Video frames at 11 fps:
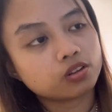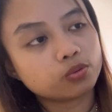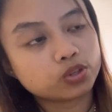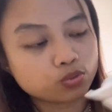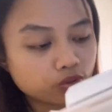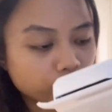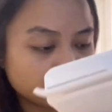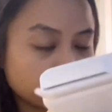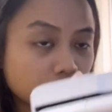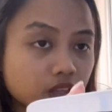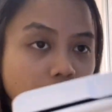which will
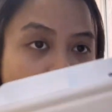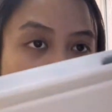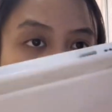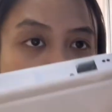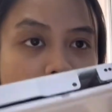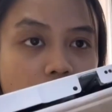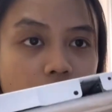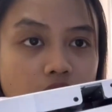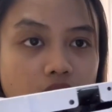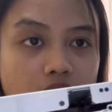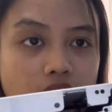fit the cartridge
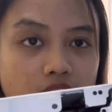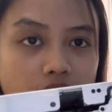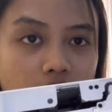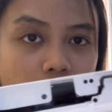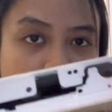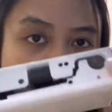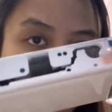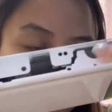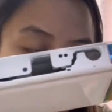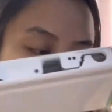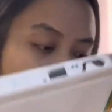
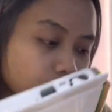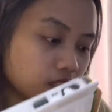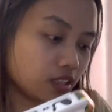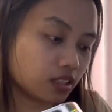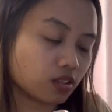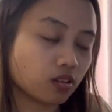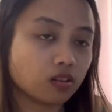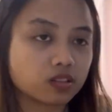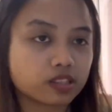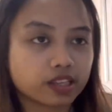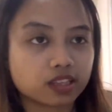nicely, so it
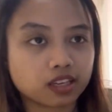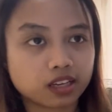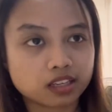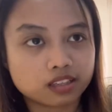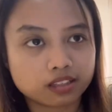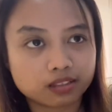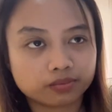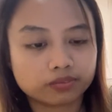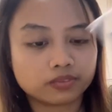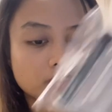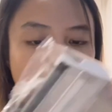looks like that.
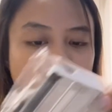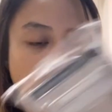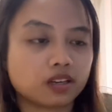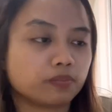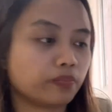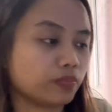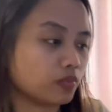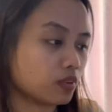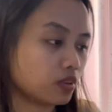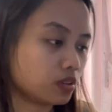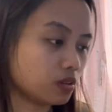Yeah,
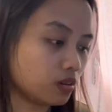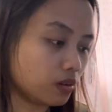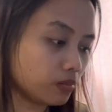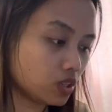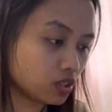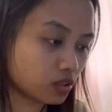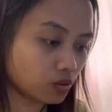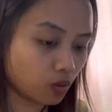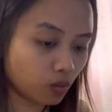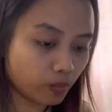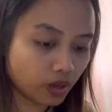so let me just
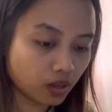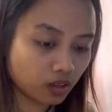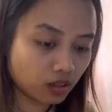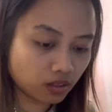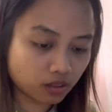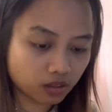open.